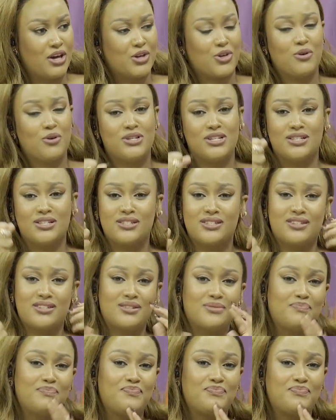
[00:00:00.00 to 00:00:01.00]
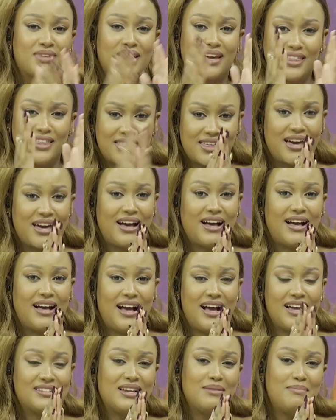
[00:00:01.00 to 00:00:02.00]
You're just there
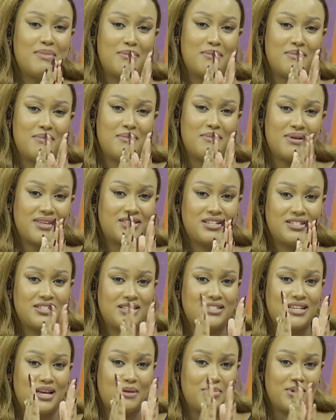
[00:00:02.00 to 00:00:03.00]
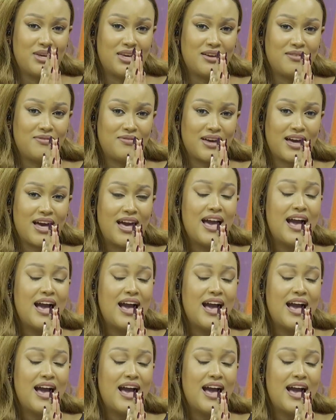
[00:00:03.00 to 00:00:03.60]
until my mother changes her behavior.